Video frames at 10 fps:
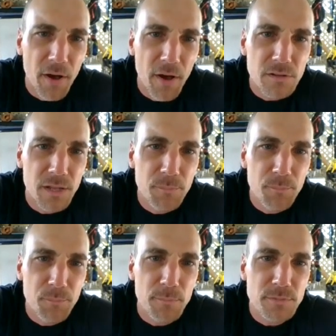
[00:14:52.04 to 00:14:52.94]
palms
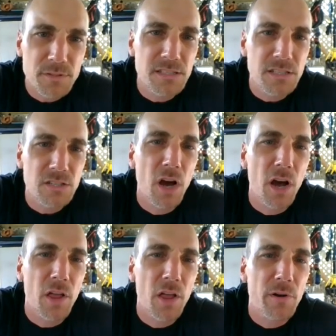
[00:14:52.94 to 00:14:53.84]
face each other as
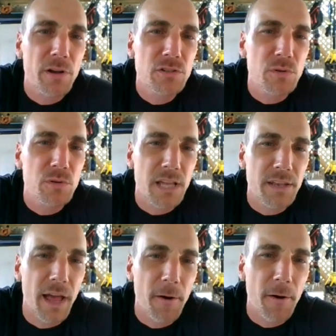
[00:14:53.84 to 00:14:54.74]
you extend out.
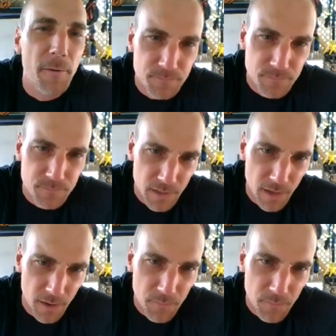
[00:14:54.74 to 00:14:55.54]
Yep.